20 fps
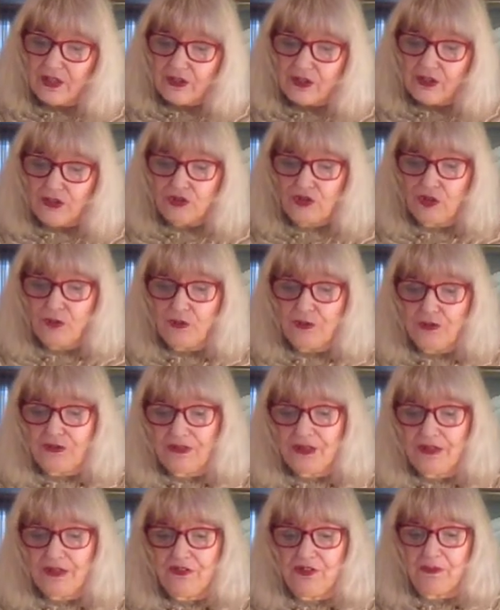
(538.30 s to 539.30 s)
Grouped
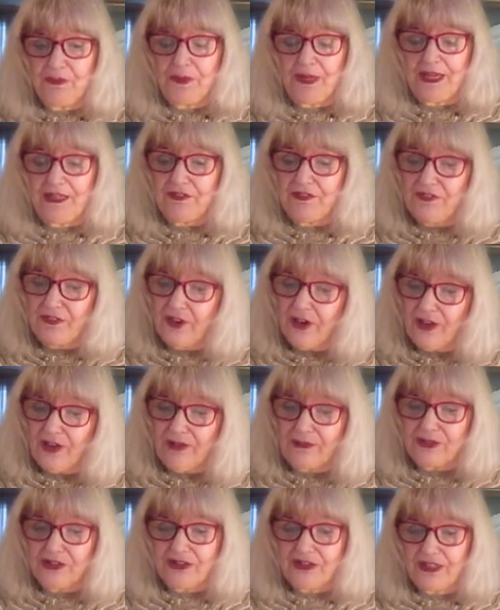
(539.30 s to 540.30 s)
around the banked fire,
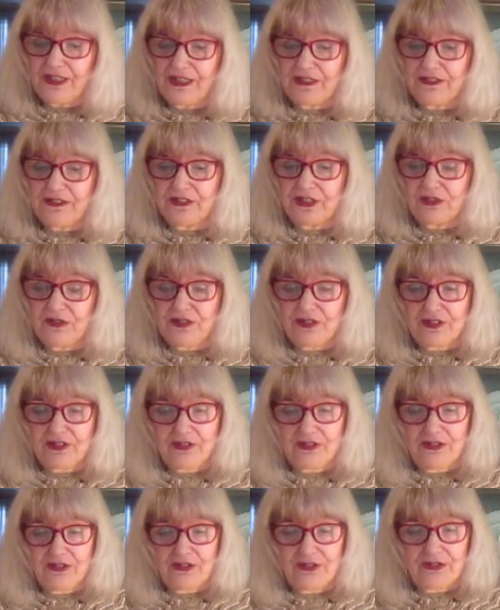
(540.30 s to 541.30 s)
which they had doused so
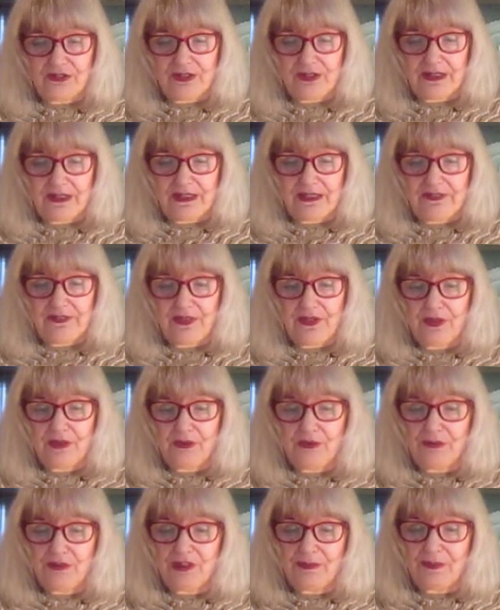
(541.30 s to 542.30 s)
thoroughly,
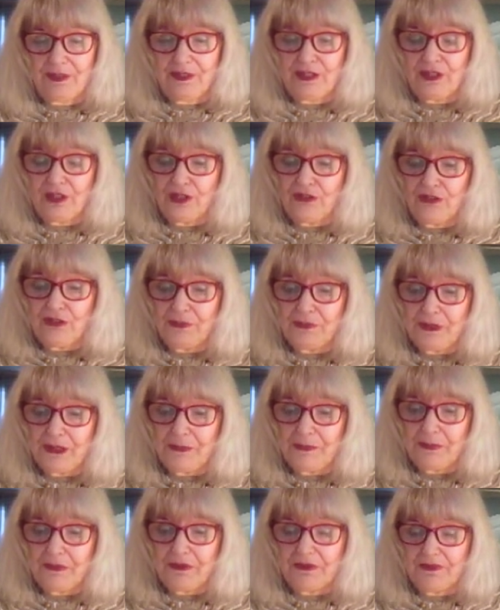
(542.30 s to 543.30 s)
were about 100
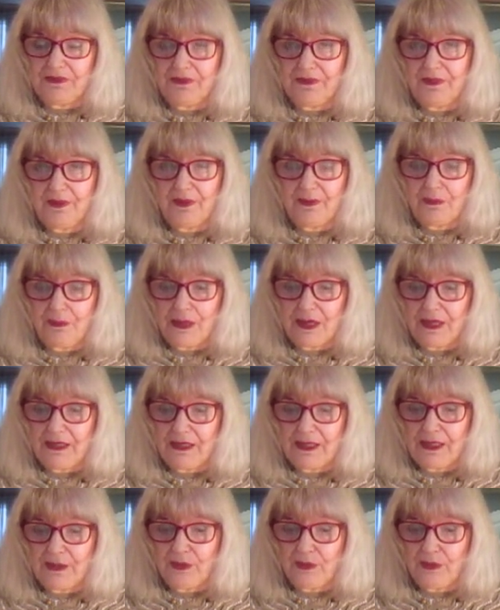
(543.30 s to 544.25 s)
people, men and